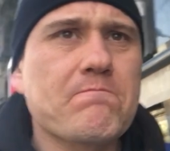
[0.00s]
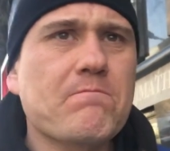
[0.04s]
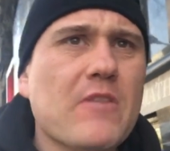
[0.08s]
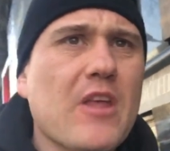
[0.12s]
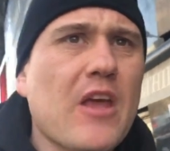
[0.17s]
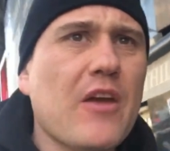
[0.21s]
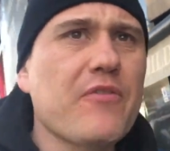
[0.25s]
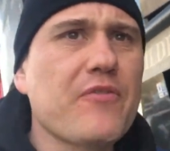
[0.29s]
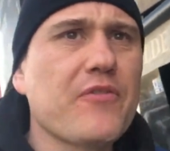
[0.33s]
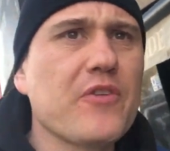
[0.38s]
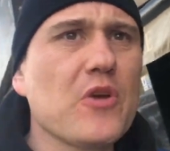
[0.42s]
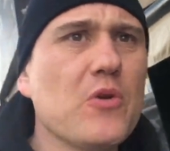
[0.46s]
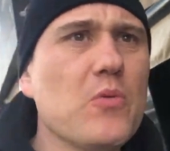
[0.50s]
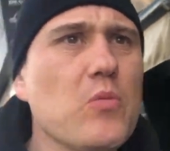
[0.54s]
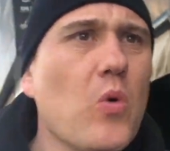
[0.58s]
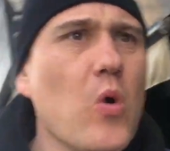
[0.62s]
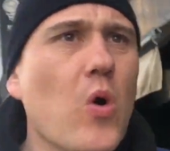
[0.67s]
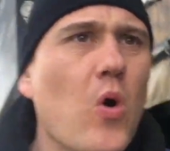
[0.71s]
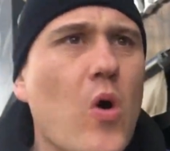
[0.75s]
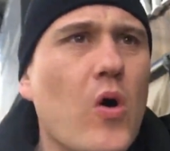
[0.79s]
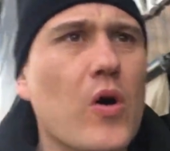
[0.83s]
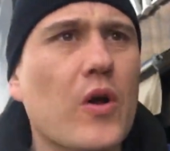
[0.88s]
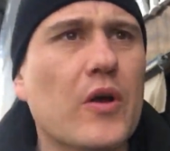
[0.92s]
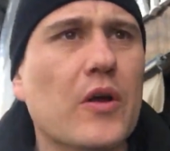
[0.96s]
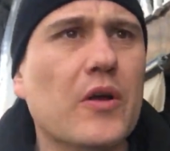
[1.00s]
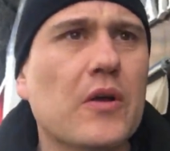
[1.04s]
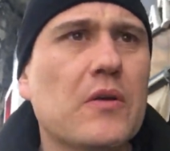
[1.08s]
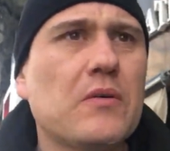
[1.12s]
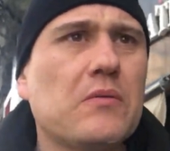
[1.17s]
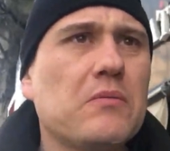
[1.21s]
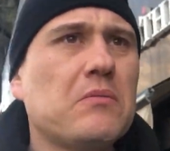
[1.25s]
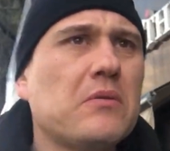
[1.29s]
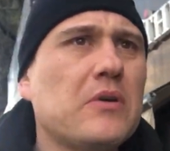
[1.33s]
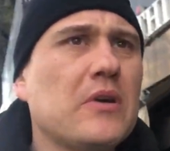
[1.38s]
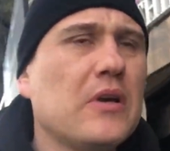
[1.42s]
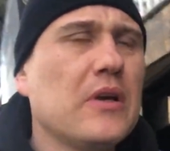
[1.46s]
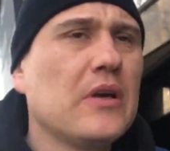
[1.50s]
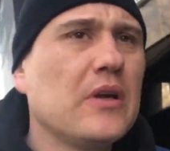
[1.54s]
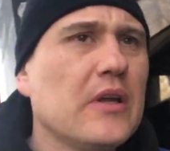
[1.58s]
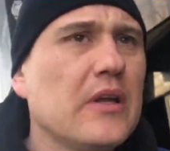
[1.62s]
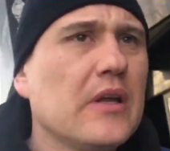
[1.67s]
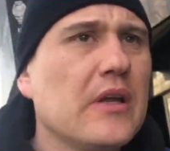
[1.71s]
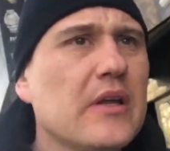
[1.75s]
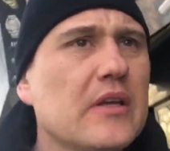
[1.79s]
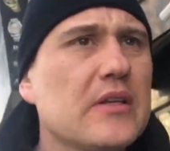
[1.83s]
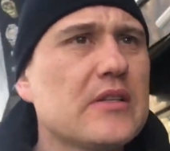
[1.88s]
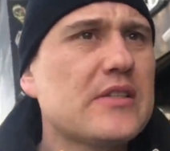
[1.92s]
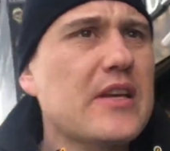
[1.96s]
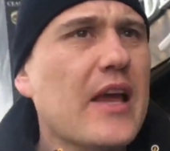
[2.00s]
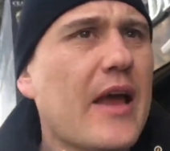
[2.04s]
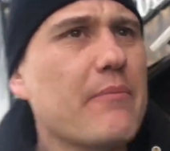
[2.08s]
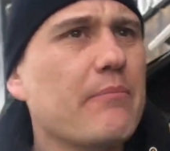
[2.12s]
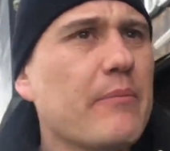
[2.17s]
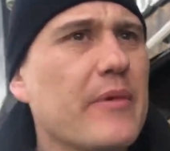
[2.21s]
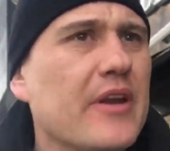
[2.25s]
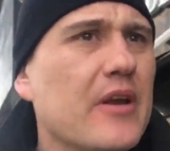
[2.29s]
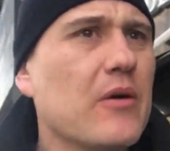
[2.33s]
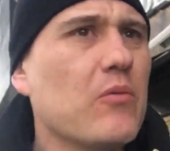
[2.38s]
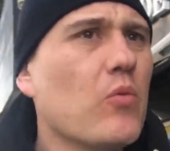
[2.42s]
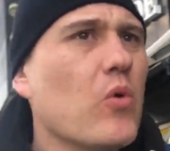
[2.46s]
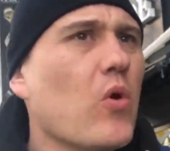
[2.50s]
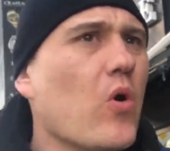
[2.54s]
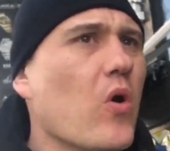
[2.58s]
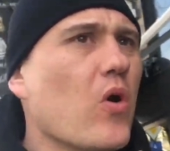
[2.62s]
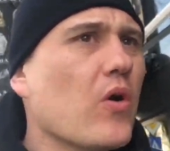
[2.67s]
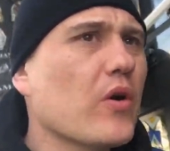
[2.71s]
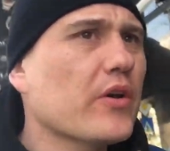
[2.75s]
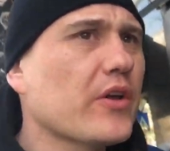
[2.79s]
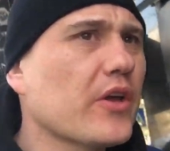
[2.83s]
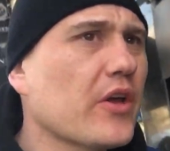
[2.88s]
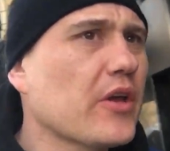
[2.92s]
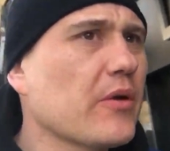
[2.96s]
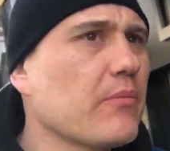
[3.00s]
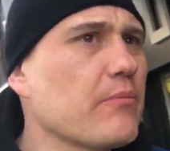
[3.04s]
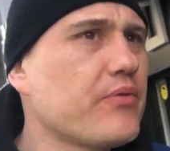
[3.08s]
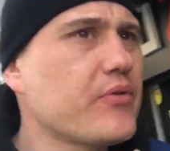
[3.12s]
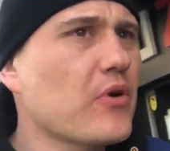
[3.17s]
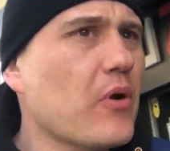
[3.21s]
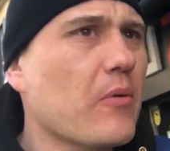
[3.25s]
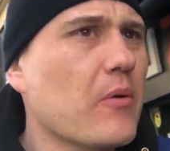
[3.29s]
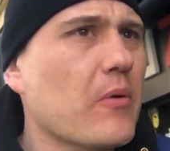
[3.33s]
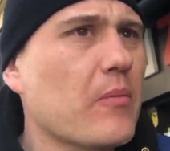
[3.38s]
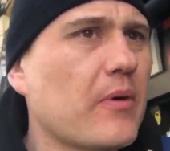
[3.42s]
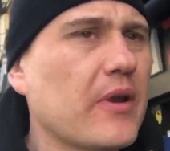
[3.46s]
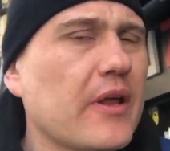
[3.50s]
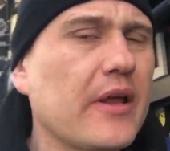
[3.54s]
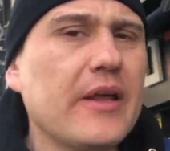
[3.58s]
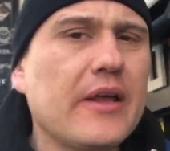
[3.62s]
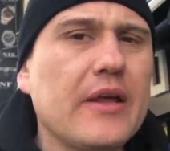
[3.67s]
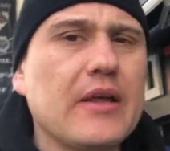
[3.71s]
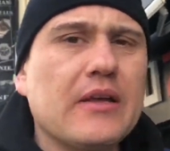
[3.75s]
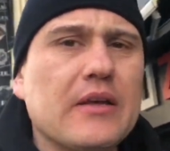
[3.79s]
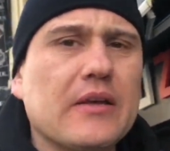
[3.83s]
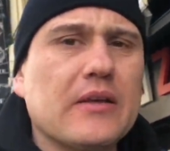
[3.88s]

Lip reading: if you walk a 10-minute walk, you can probably,